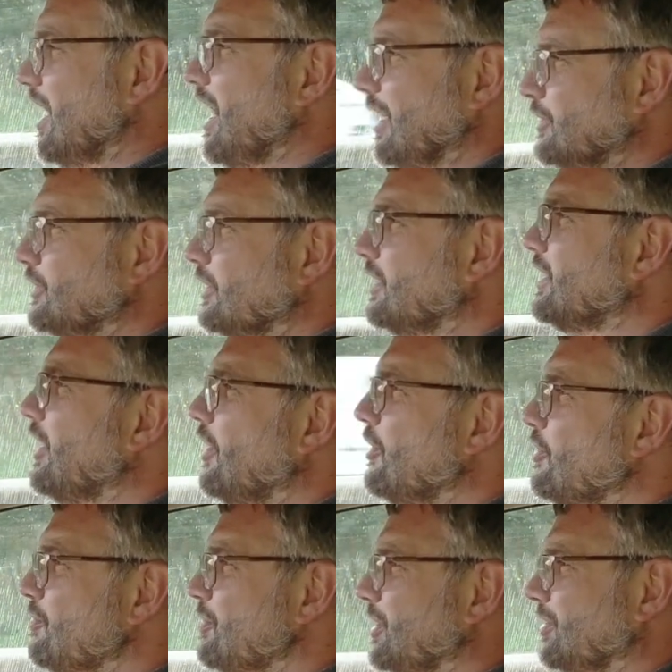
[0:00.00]
actually
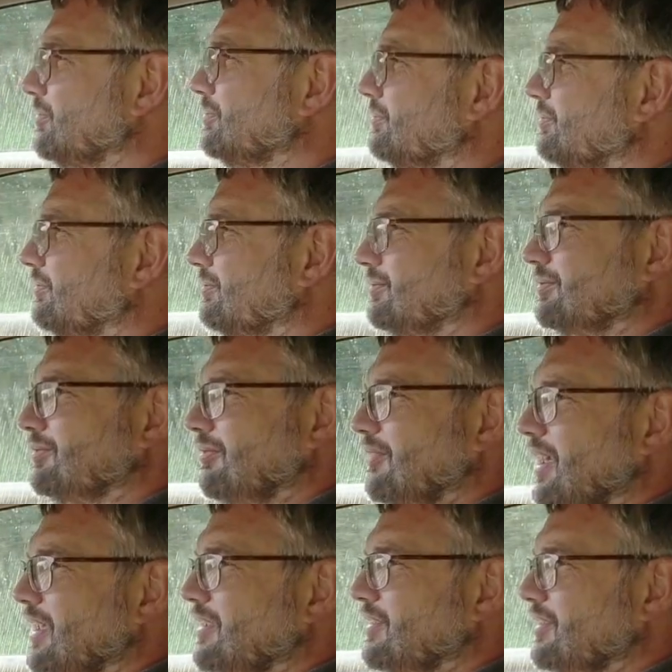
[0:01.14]
home
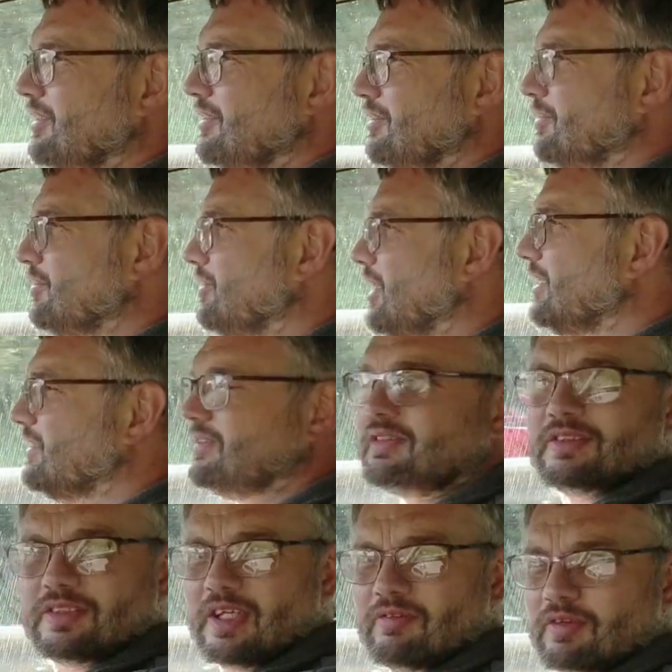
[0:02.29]
and
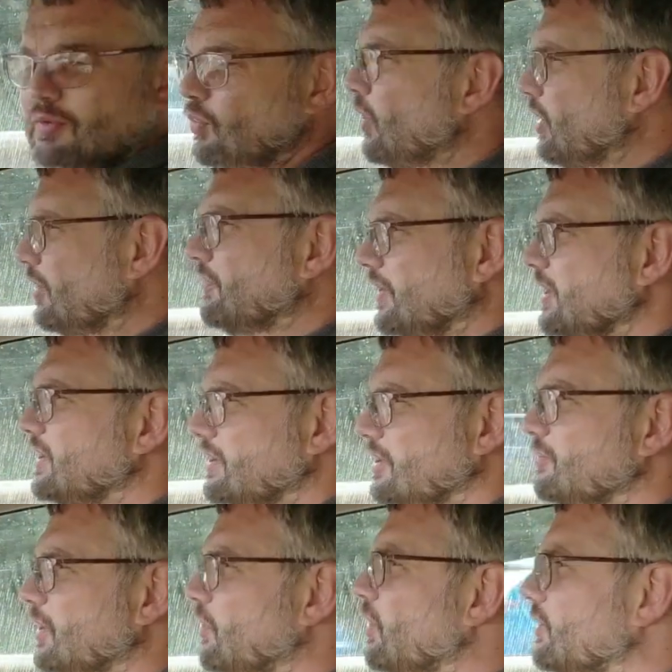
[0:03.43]
editing together what I think is going
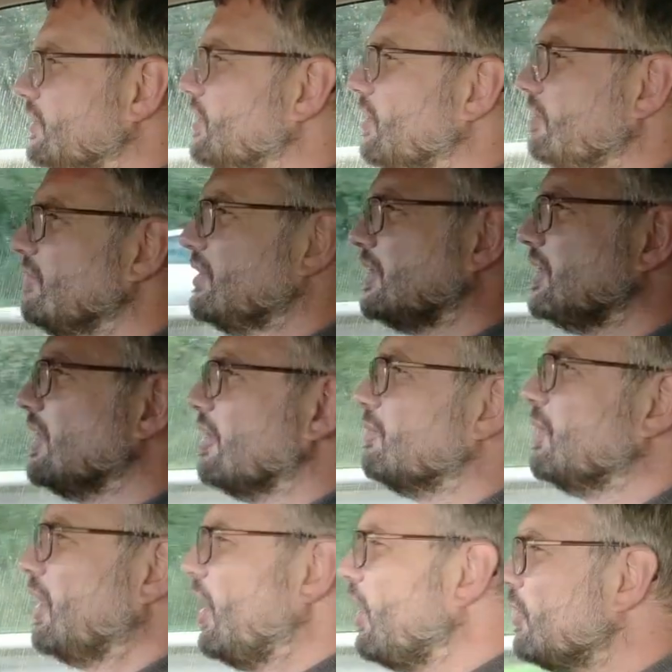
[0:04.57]
to be quite a long video,
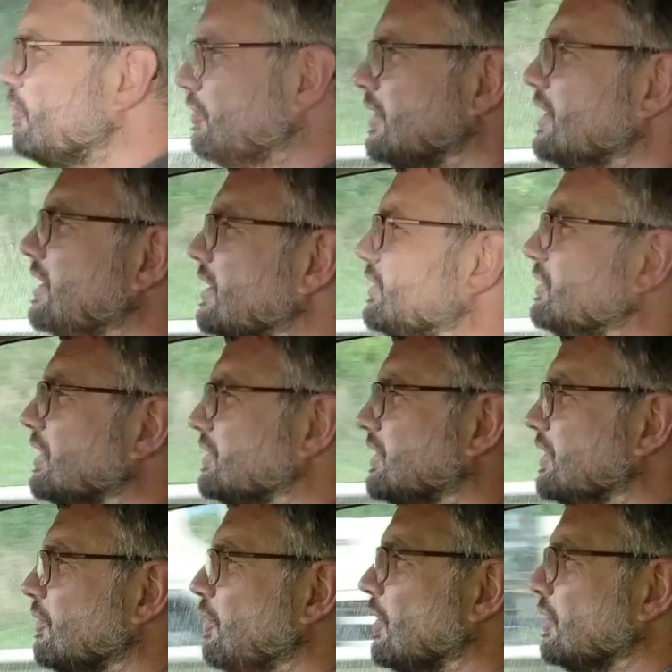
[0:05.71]
but hopefully an
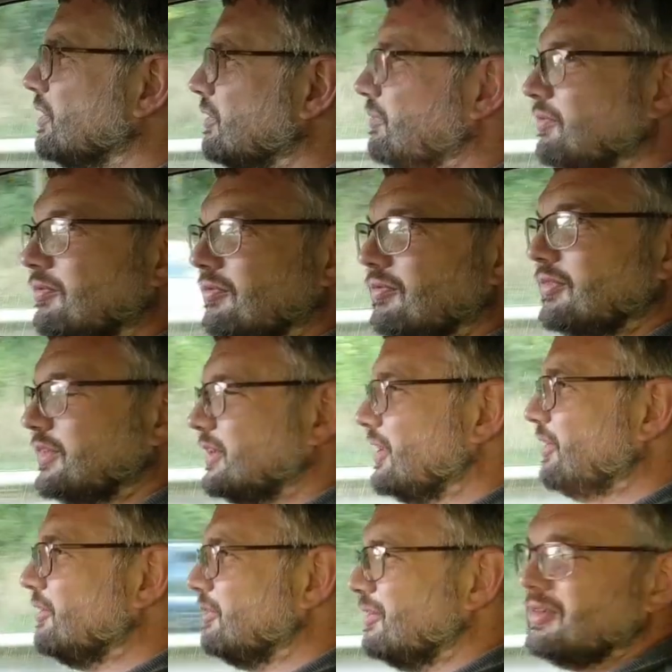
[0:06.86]
interesting one.
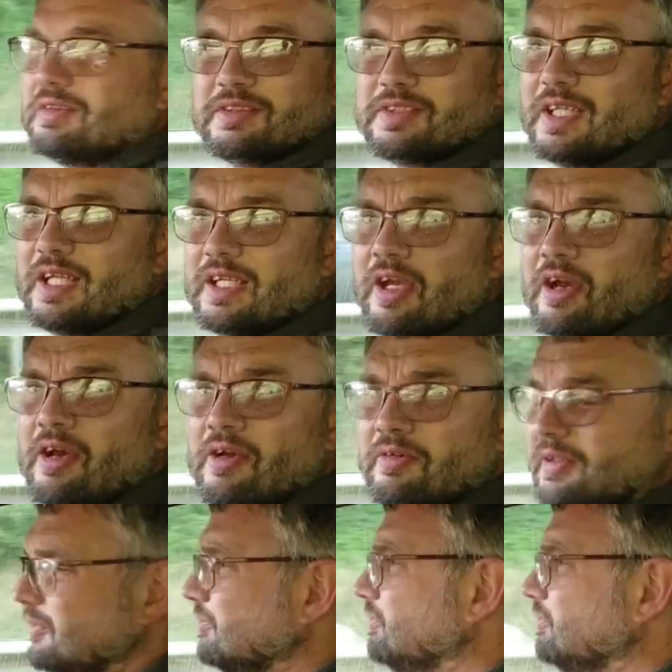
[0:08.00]
So, tally-ho!